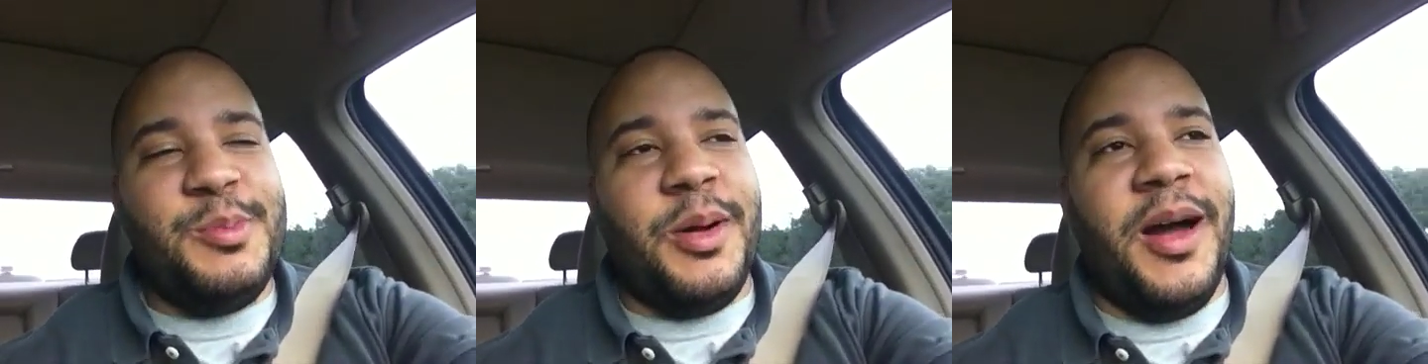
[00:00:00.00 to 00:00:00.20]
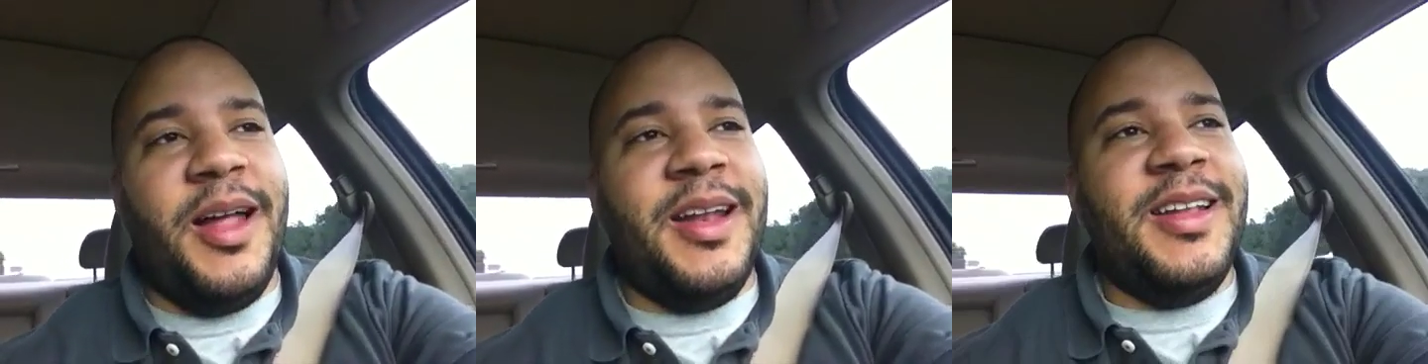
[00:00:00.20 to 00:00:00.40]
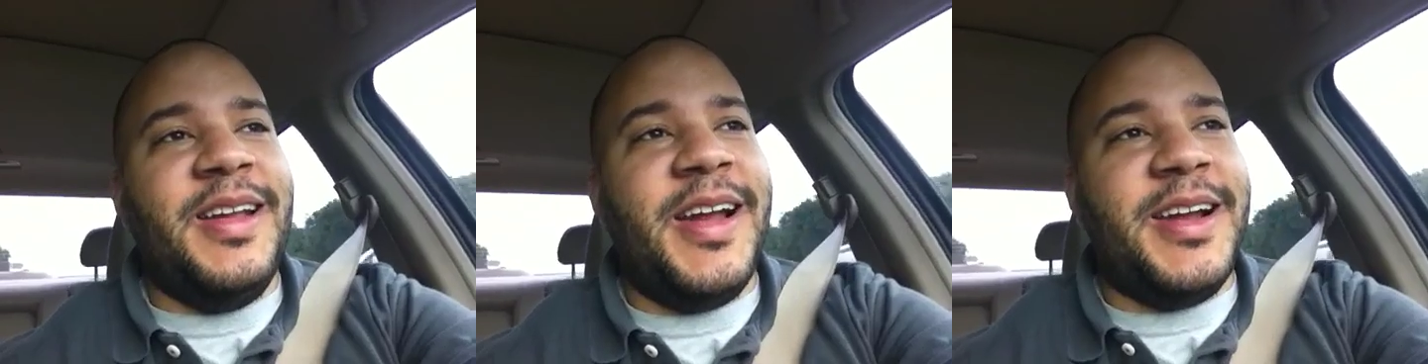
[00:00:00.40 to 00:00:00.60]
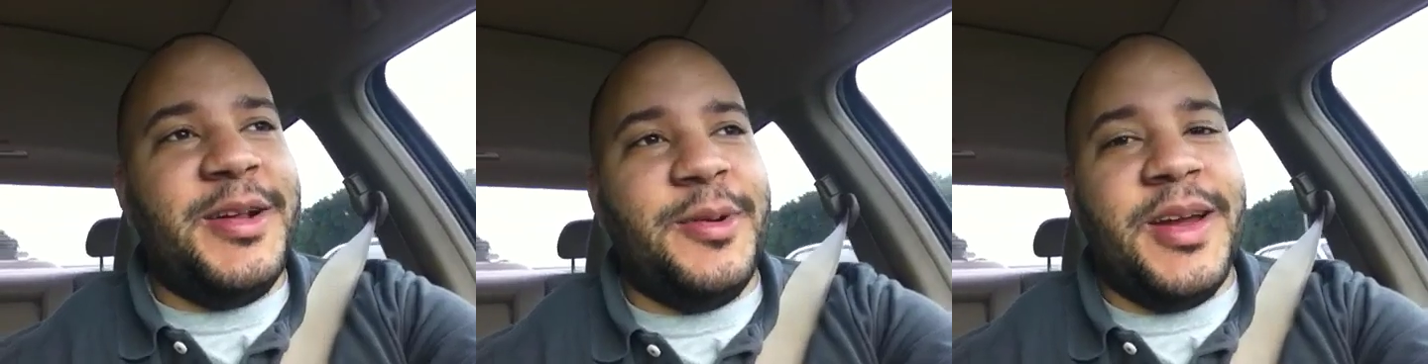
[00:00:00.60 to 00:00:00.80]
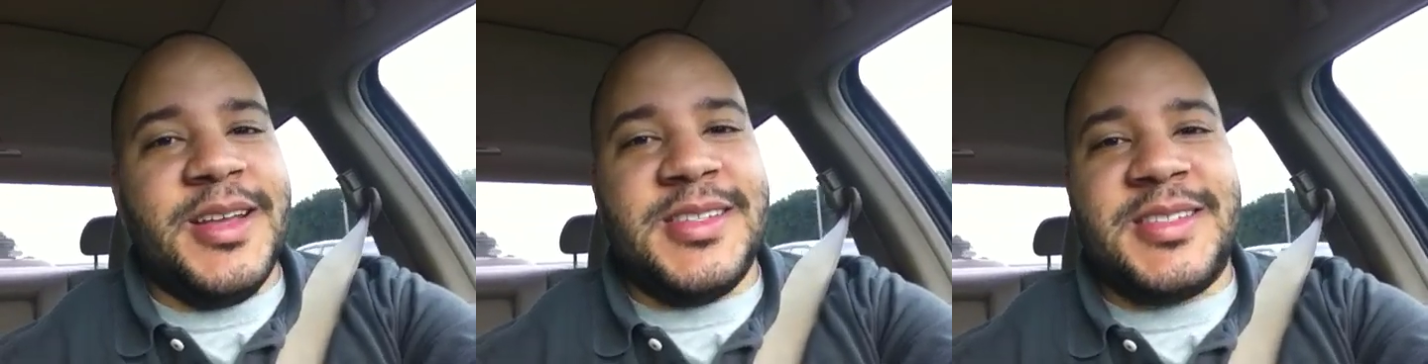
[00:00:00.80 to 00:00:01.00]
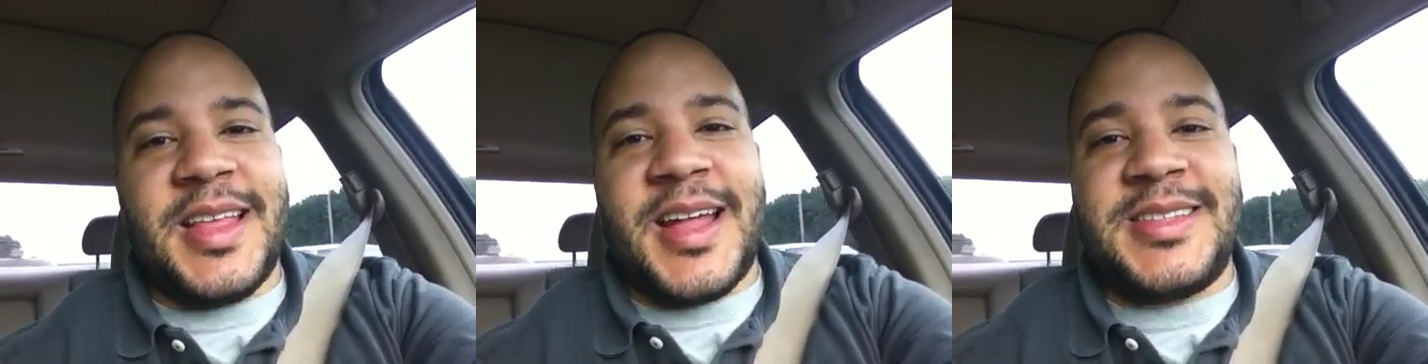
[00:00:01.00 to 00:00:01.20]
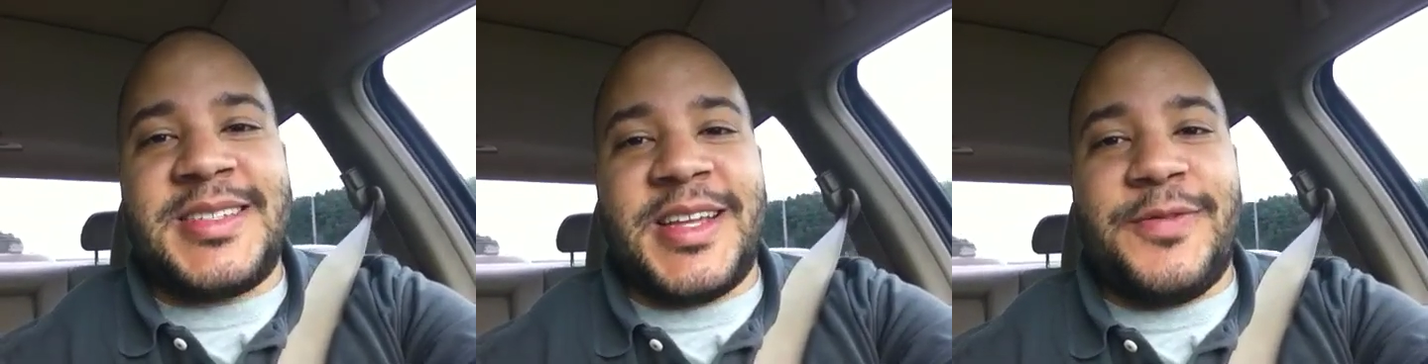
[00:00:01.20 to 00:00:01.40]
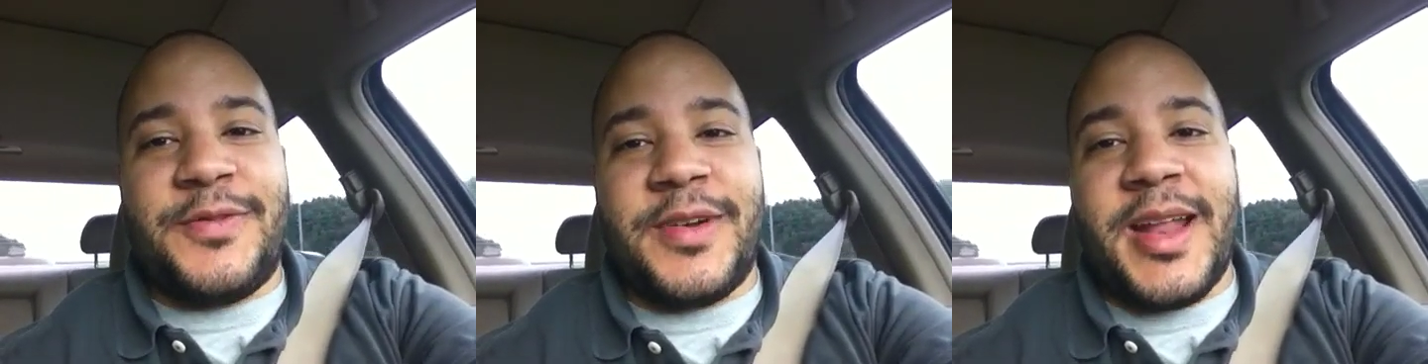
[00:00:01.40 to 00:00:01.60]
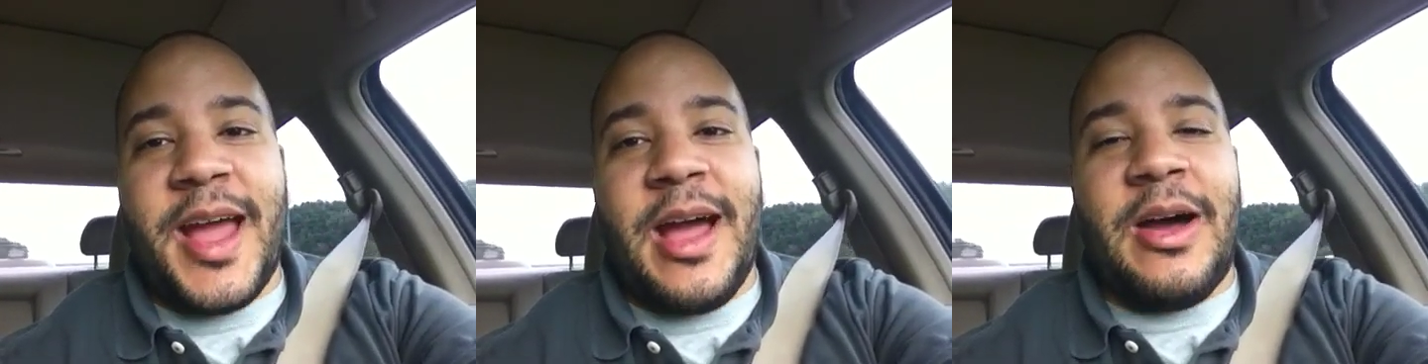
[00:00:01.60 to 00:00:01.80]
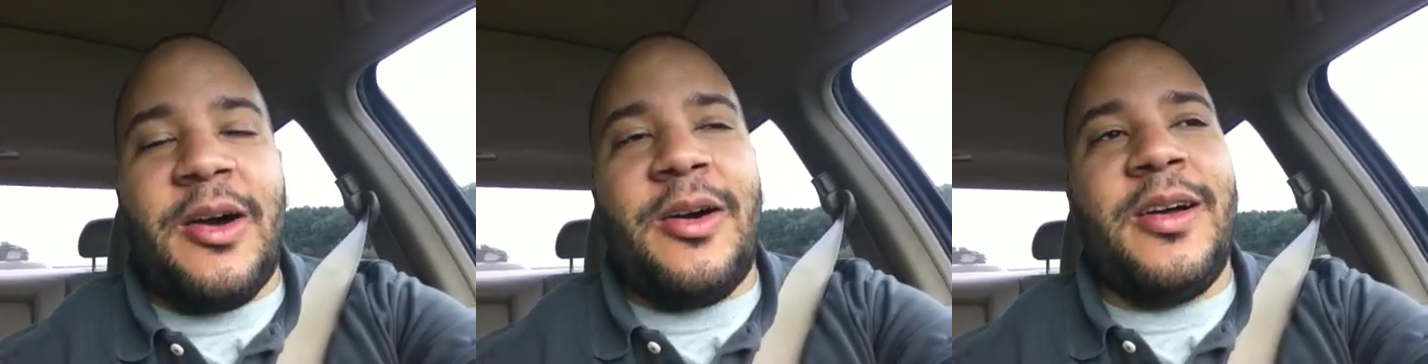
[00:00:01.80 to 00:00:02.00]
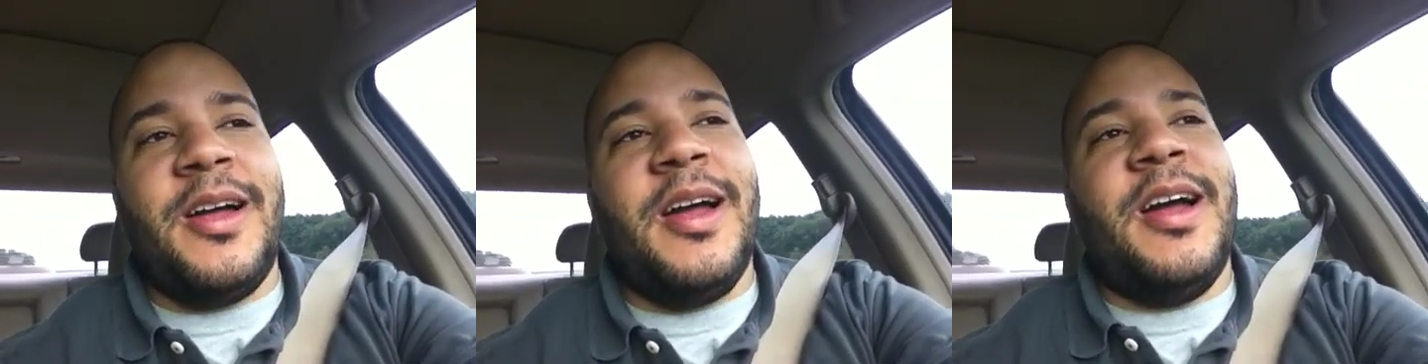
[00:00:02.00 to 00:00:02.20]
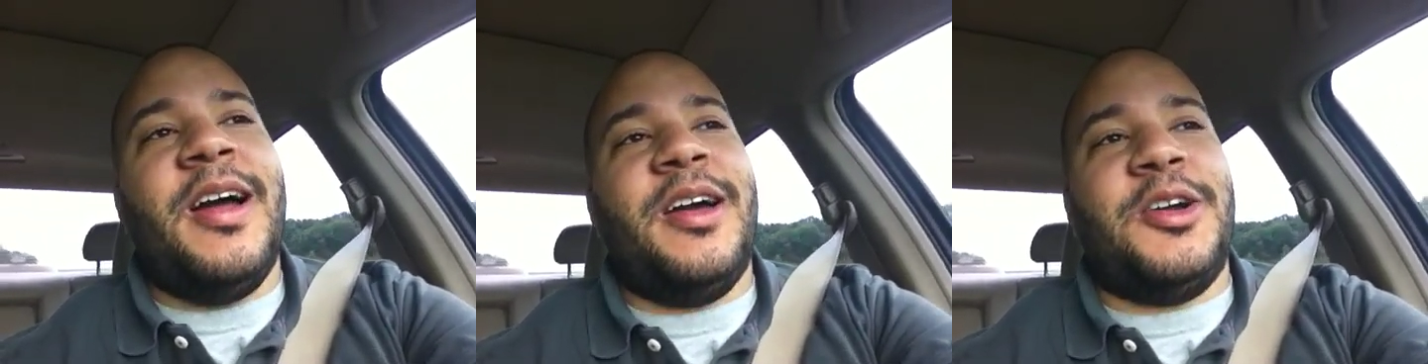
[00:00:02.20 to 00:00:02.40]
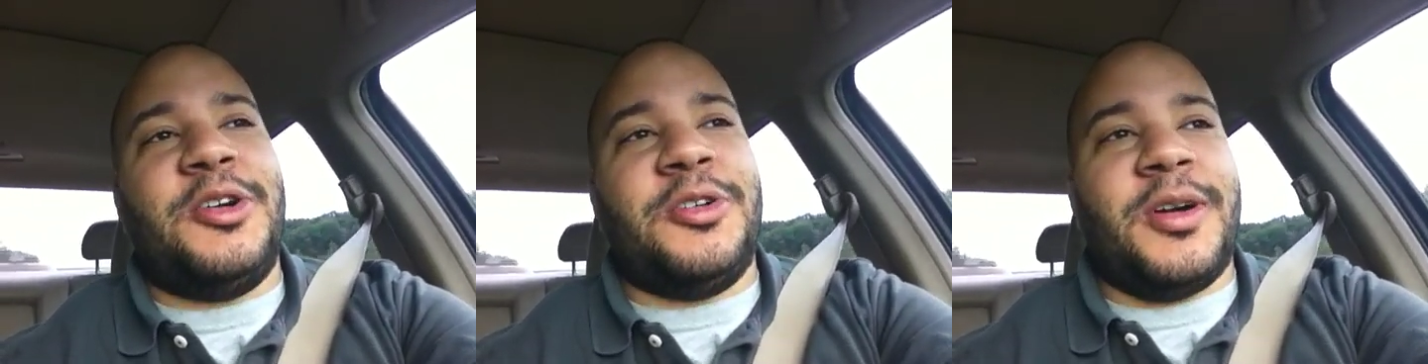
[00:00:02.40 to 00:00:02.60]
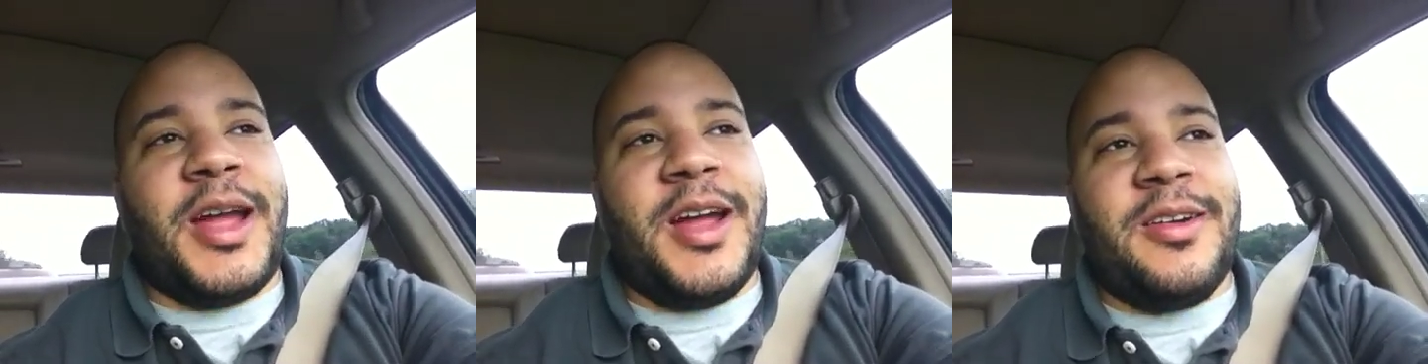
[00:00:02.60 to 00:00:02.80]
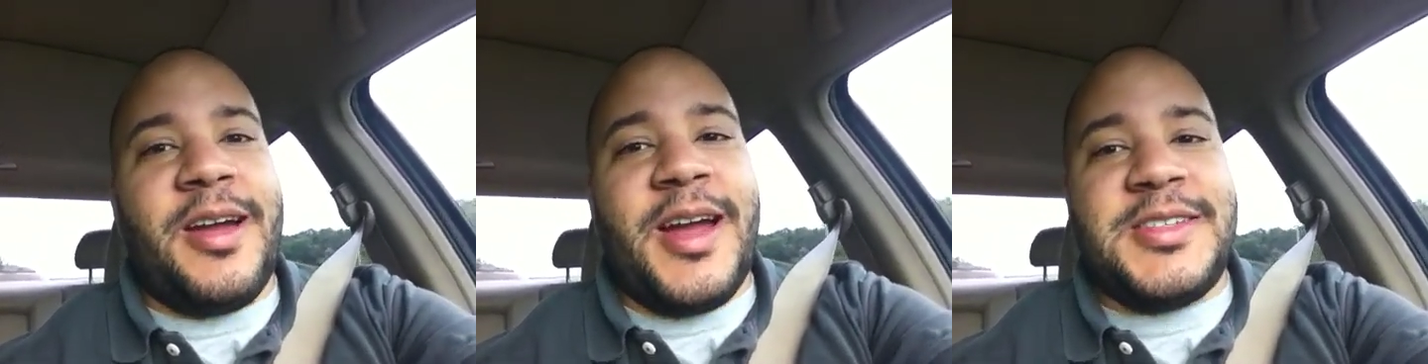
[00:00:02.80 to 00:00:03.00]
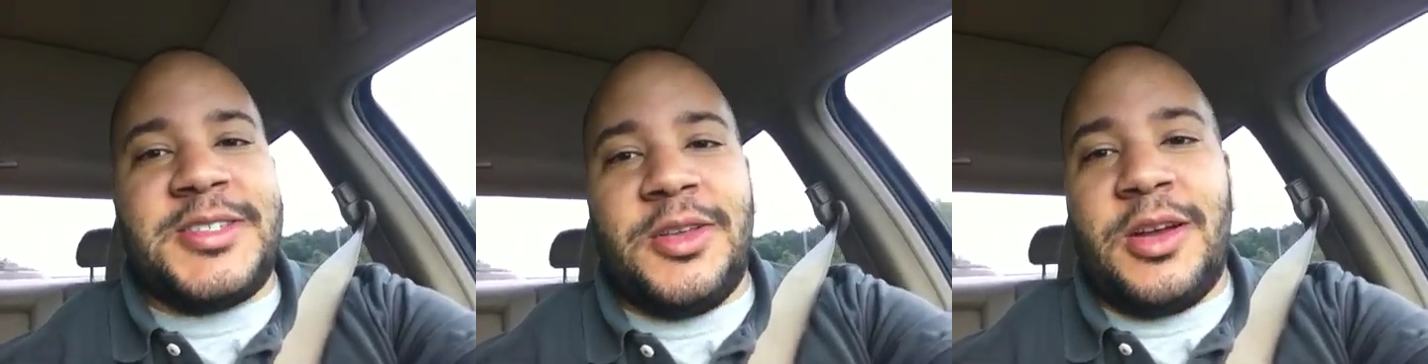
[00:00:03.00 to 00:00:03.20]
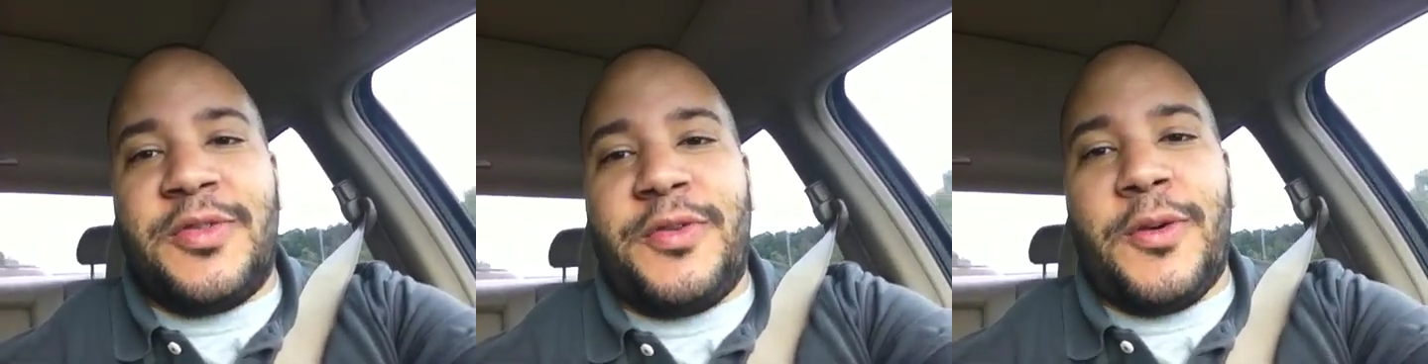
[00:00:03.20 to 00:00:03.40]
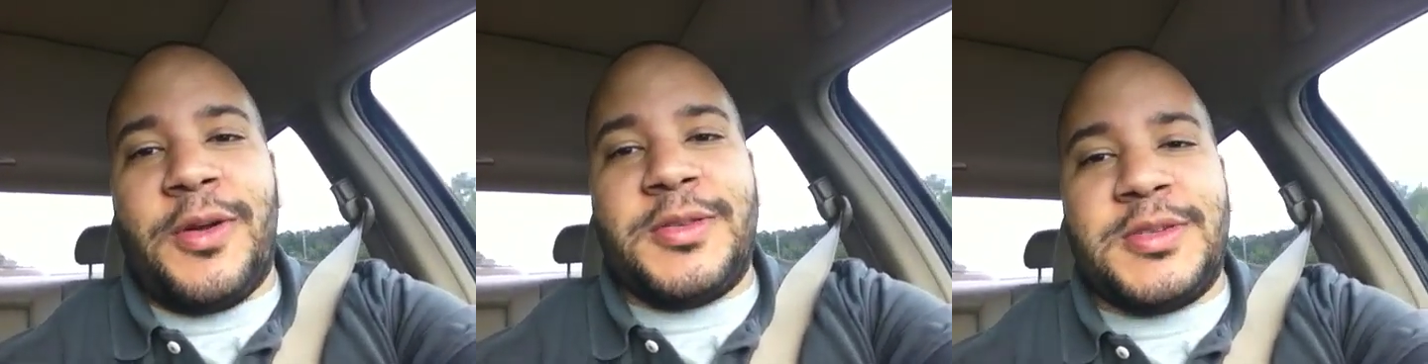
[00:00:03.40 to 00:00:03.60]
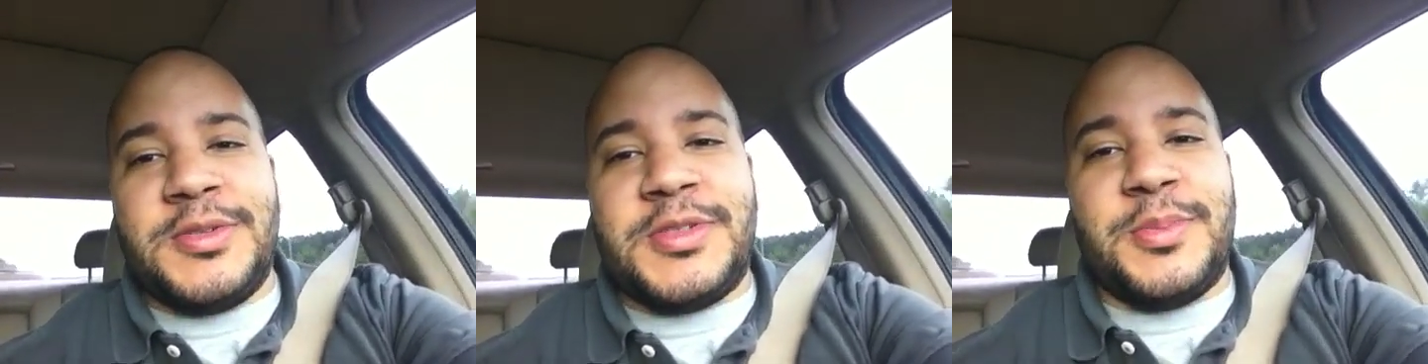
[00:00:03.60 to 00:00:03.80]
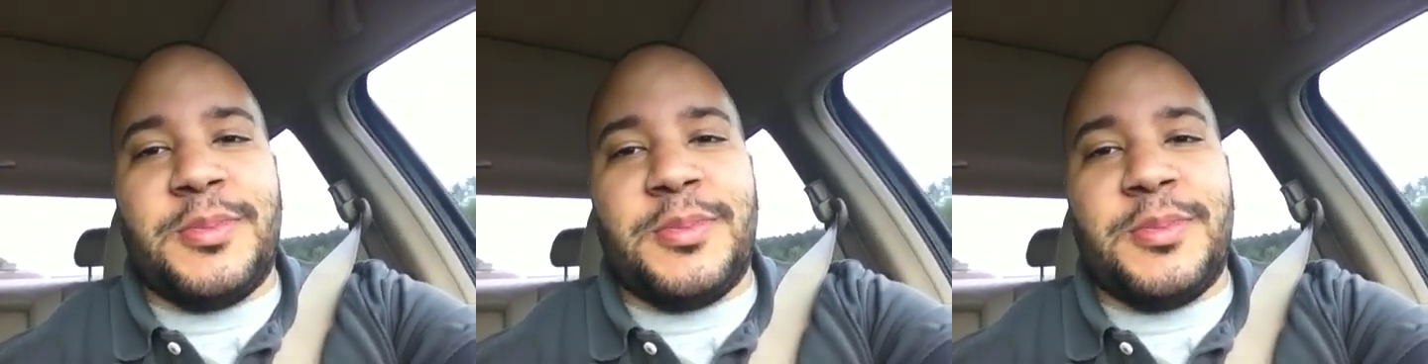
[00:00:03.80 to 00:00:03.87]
But anyways, that's it for now. Great race to look forward to